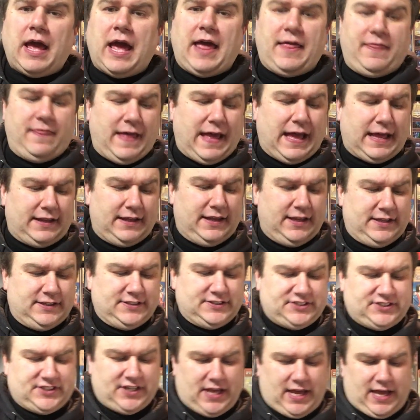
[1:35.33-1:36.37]
and that
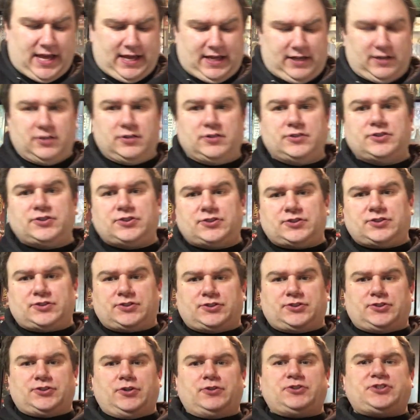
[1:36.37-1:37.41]
is
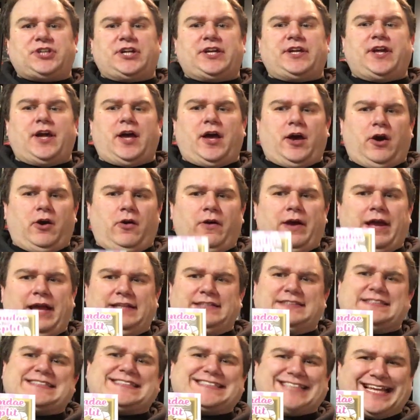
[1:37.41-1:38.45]
Sushi Go
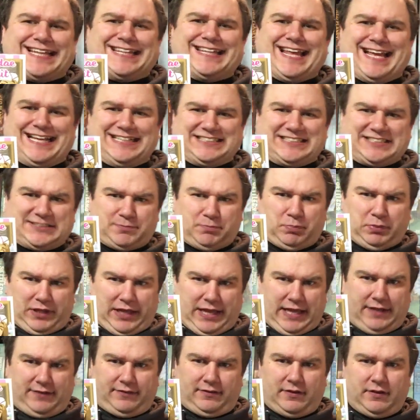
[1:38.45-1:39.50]
and Sunday
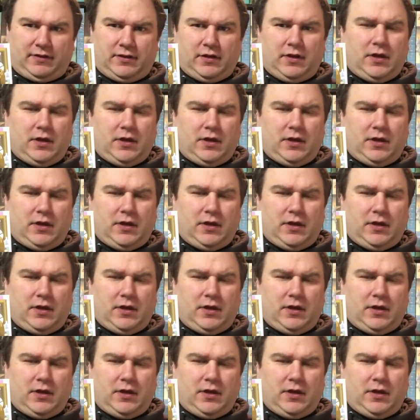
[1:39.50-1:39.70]
Split.